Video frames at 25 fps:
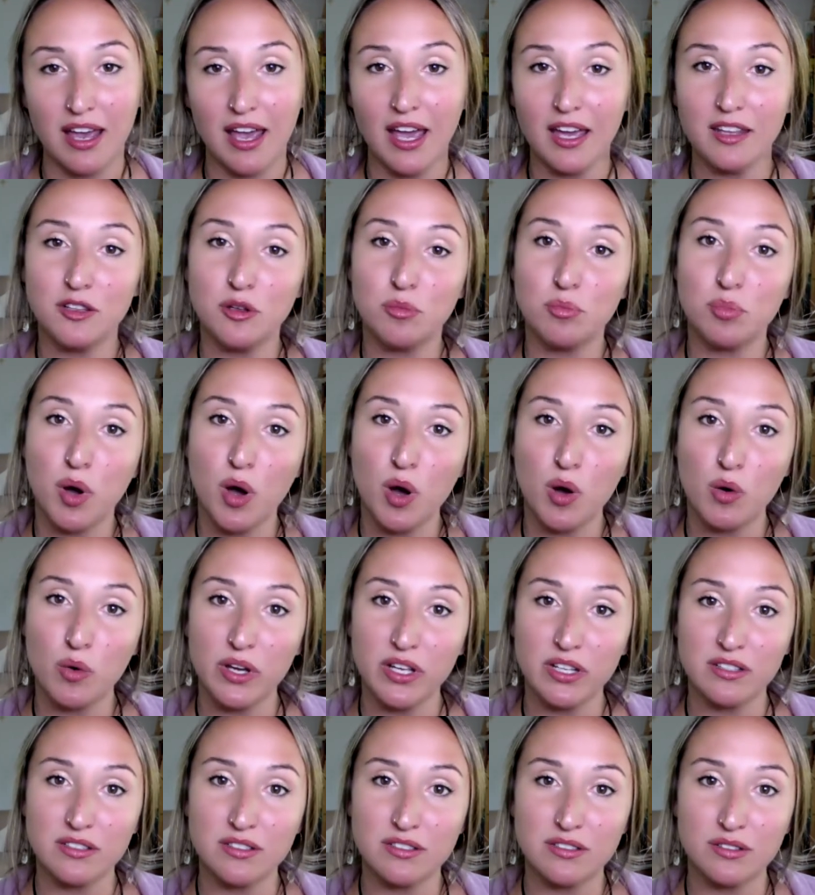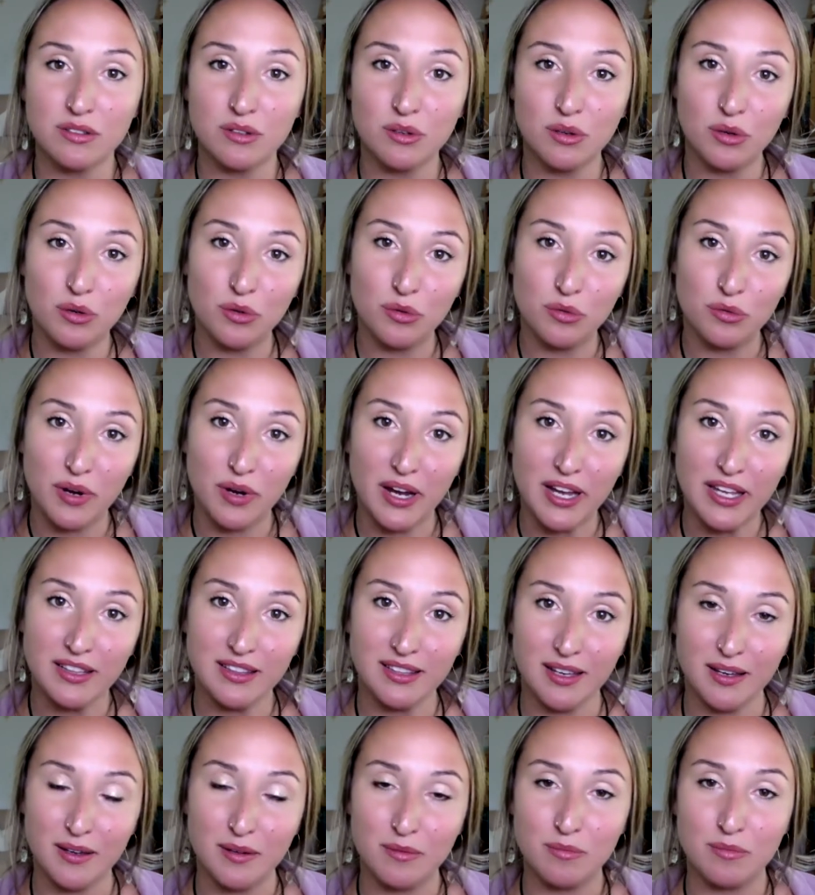and the poets who write
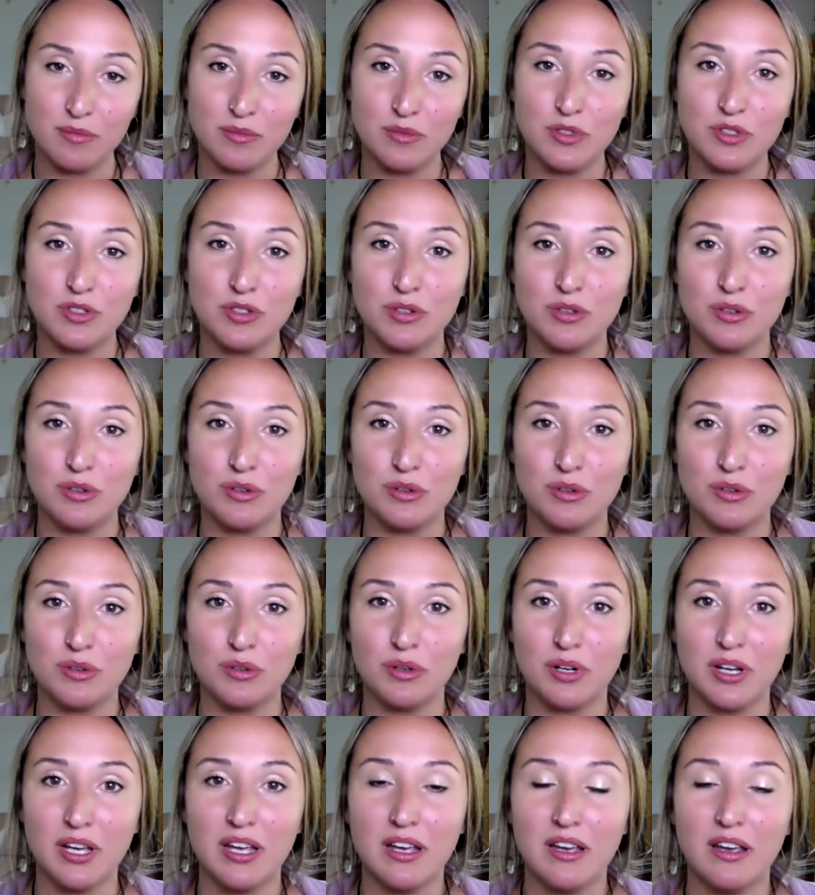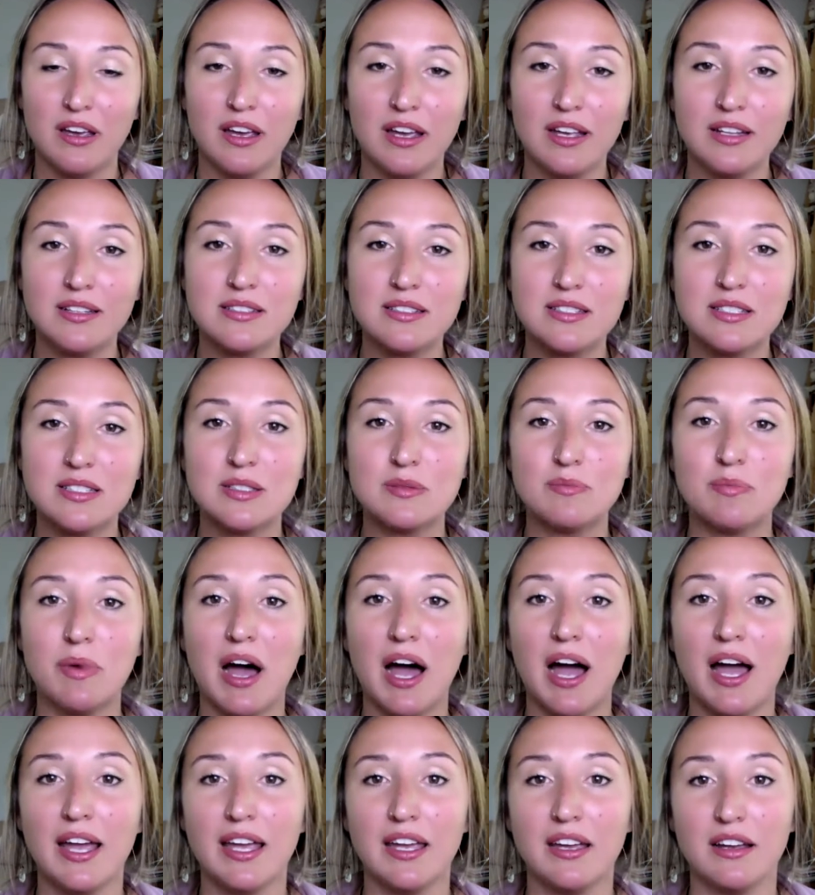them to
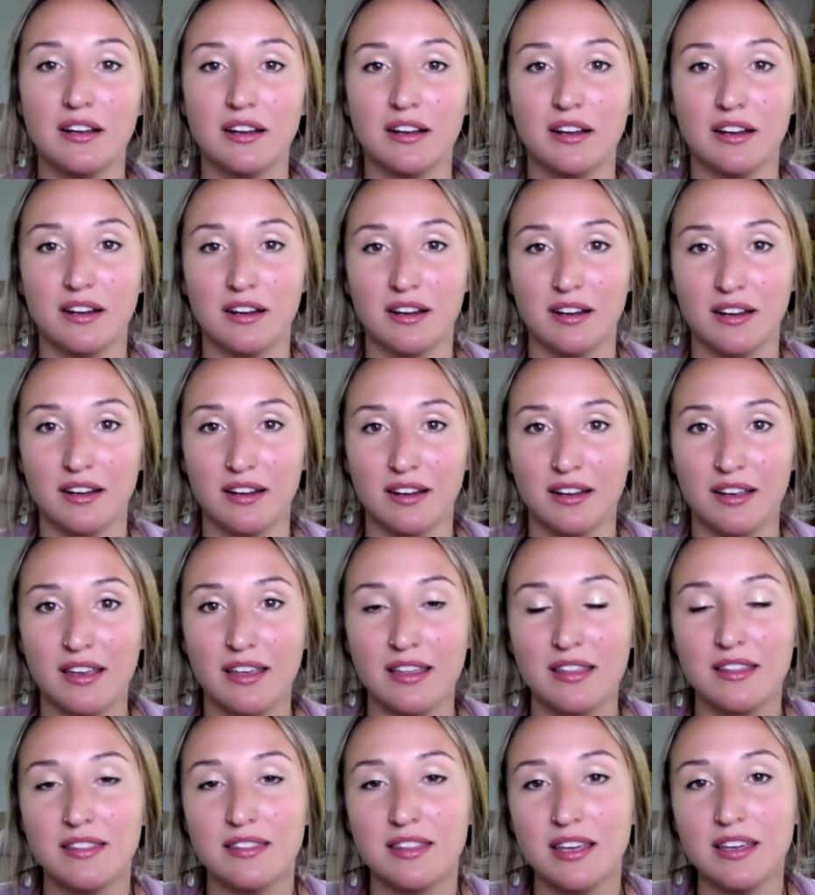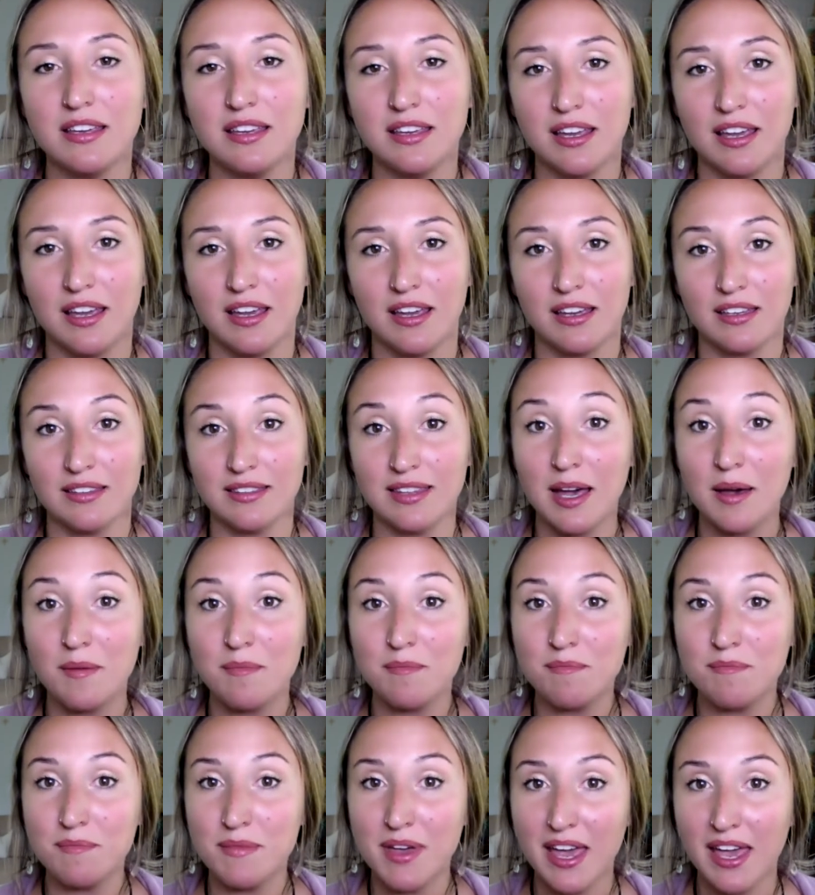inspire thinking that
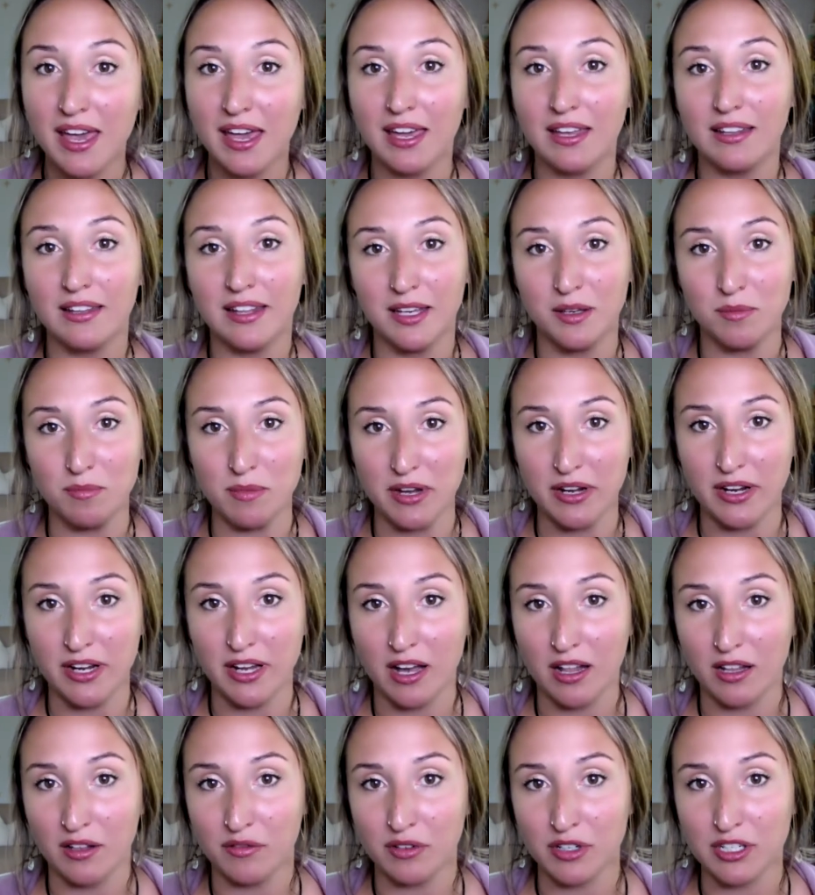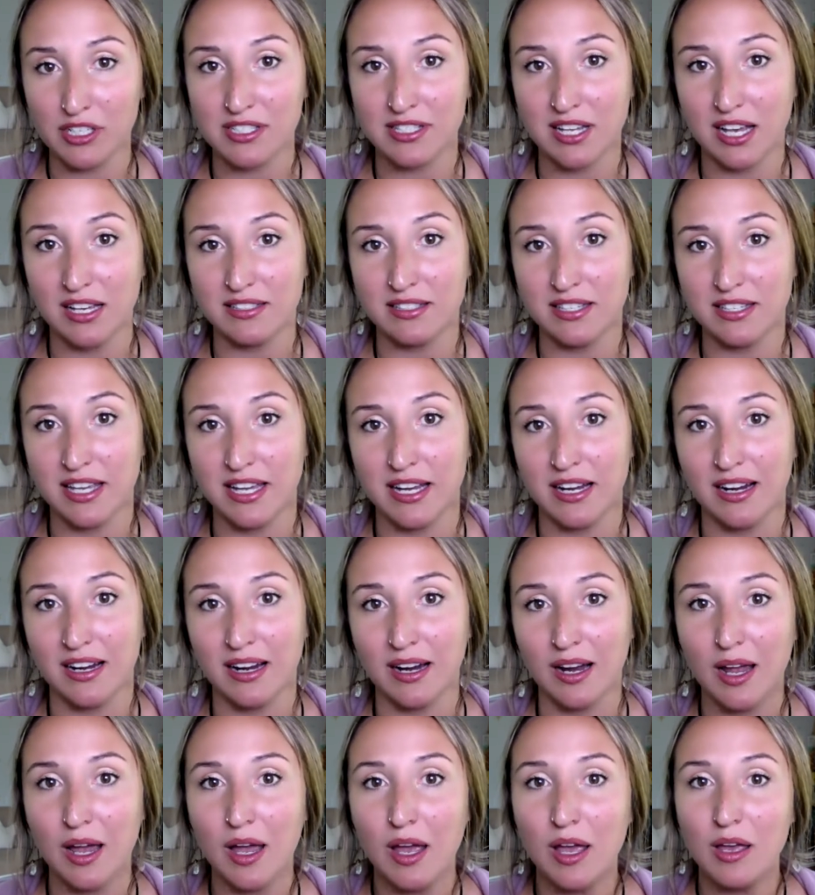may, like Mary Oliver says here,